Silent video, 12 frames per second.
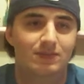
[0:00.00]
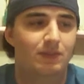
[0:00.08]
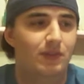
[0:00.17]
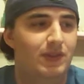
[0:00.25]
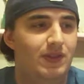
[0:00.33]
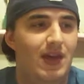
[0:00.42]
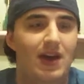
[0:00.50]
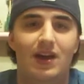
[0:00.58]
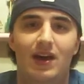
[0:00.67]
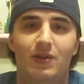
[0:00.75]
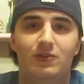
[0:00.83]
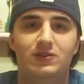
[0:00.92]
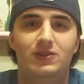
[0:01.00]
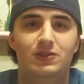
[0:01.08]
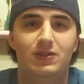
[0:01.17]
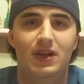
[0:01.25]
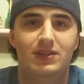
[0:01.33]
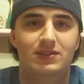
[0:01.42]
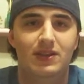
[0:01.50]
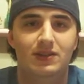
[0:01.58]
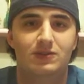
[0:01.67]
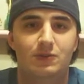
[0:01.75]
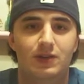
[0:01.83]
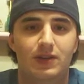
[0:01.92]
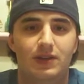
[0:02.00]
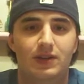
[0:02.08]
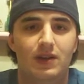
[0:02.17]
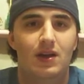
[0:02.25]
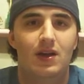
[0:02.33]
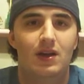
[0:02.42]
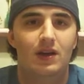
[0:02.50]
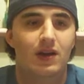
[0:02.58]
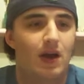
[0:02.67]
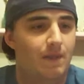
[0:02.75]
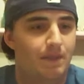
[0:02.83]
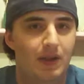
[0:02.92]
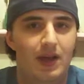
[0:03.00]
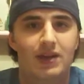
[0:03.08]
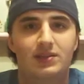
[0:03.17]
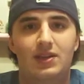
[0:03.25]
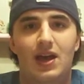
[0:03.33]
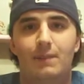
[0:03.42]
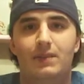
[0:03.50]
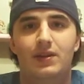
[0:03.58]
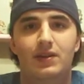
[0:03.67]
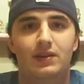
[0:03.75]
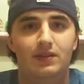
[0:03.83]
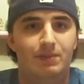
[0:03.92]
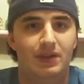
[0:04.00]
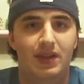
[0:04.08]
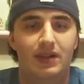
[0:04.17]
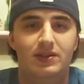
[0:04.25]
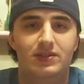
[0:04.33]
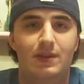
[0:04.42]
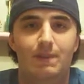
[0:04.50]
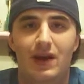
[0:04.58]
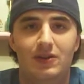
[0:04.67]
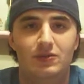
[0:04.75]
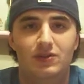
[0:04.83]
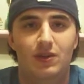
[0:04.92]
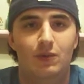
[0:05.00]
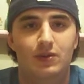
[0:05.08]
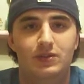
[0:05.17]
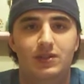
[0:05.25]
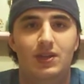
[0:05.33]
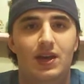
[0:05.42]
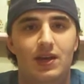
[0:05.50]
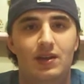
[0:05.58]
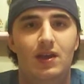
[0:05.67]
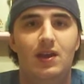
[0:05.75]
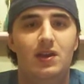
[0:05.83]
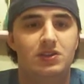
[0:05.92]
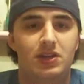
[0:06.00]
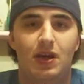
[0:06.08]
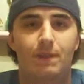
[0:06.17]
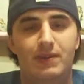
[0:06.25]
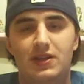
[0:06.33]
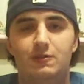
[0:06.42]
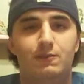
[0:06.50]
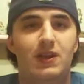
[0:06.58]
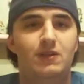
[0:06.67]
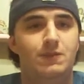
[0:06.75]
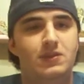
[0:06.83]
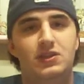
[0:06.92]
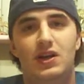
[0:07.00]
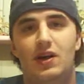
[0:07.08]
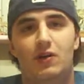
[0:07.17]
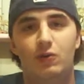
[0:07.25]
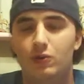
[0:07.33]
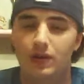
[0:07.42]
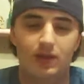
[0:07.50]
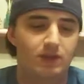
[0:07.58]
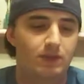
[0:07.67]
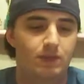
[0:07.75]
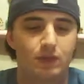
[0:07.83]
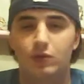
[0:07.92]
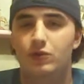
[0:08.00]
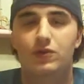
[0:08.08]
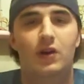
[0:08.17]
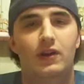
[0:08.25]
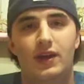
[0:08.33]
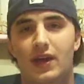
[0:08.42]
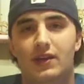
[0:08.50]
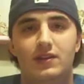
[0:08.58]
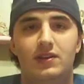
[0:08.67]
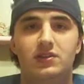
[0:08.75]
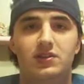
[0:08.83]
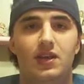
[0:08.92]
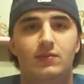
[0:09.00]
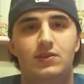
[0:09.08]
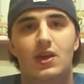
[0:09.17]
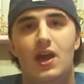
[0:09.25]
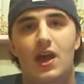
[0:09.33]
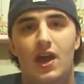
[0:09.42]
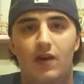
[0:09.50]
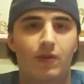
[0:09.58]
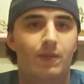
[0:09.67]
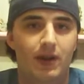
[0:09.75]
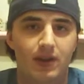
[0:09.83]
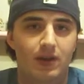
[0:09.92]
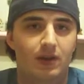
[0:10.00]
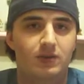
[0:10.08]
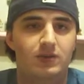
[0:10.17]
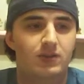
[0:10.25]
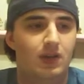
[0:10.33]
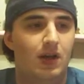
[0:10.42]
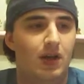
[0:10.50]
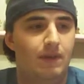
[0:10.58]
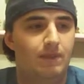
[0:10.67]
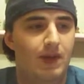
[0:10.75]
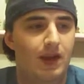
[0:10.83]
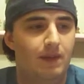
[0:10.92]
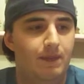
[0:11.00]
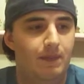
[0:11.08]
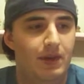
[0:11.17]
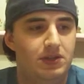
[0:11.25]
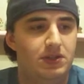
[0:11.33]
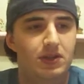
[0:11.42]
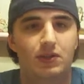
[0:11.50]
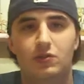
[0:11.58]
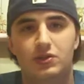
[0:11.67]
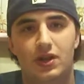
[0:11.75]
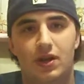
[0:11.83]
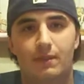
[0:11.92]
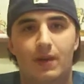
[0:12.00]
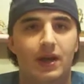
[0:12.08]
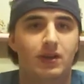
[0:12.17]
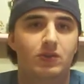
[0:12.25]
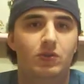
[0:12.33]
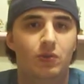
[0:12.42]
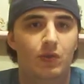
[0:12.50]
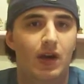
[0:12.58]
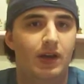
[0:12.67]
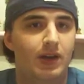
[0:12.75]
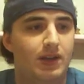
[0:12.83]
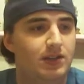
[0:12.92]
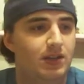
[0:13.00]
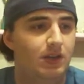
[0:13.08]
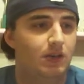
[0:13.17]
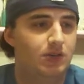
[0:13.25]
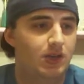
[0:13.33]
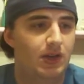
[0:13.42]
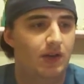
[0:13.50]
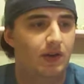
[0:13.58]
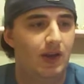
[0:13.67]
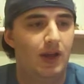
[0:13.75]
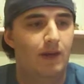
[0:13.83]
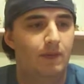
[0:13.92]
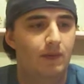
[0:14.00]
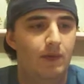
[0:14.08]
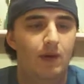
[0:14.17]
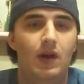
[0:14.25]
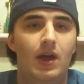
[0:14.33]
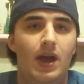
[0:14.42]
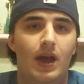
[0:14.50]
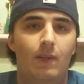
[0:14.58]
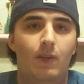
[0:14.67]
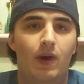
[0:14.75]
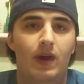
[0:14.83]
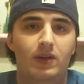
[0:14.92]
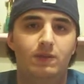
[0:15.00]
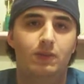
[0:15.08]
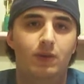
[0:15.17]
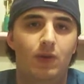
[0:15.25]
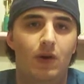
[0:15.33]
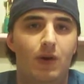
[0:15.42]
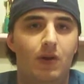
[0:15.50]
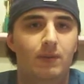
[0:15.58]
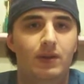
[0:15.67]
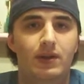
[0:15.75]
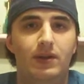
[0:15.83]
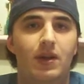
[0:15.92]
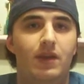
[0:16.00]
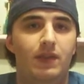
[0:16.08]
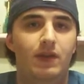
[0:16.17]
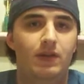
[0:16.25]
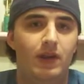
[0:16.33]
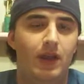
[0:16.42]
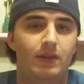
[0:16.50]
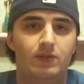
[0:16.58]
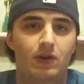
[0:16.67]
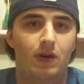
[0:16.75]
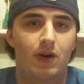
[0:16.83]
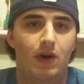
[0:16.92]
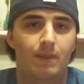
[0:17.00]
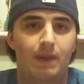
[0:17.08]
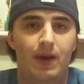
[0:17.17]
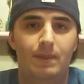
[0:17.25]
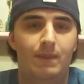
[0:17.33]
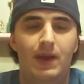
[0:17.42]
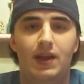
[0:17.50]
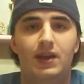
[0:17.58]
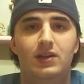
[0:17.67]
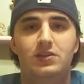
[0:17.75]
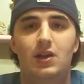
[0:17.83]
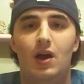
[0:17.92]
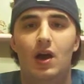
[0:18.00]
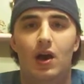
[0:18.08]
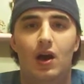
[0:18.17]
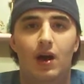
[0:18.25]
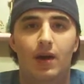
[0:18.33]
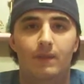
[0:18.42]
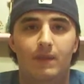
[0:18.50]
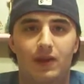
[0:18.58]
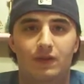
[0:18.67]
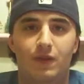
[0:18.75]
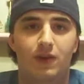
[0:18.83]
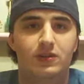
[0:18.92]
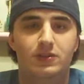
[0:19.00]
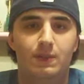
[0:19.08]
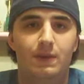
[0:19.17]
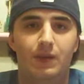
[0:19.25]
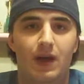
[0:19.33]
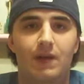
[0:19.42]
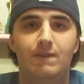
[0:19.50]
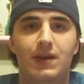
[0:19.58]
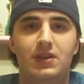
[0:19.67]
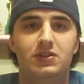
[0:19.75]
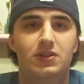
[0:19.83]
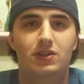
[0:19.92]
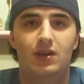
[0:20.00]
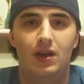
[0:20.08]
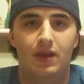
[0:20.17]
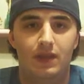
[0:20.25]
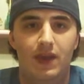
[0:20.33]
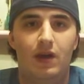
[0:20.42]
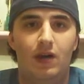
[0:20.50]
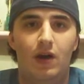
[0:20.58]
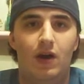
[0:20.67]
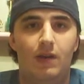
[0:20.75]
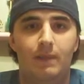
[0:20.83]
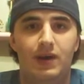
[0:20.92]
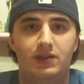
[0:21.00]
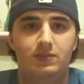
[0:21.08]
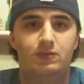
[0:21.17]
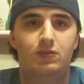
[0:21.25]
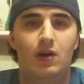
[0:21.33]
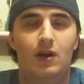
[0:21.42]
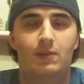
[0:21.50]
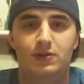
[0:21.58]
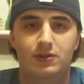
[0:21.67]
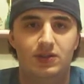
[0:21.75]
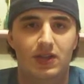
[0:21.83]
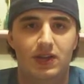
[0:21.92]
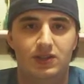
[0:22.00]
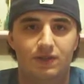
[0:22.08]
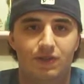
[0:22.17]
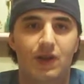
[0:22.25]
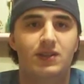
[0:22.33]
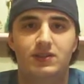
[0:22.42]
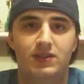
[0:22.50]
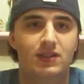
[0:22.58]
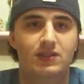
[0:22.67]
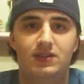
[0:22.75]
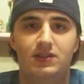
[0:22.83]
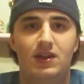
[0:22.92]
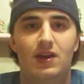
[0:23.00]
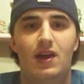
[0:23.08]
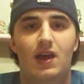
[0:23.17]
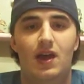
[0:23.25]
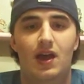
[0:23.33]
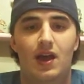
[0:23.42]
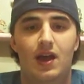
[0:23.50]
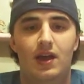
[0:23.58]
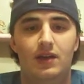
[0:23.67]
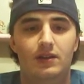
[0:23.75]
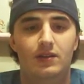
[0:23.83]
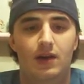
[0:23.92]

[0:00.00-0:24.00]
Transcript: with that, I will see you guys next week. God bless. Happy belated St. Patrick's Day once again. Check out Pete's Basement. Check out Hooliganism, Loot Thug, Anthony James, everybody else that I've been mentioning. Go check out Mike, Dude Rock 18. Go check out Amber, NYS Blue Harmony. Their names are on my page. As far as the people I've mentioned, they are on my subscriber / friends list. And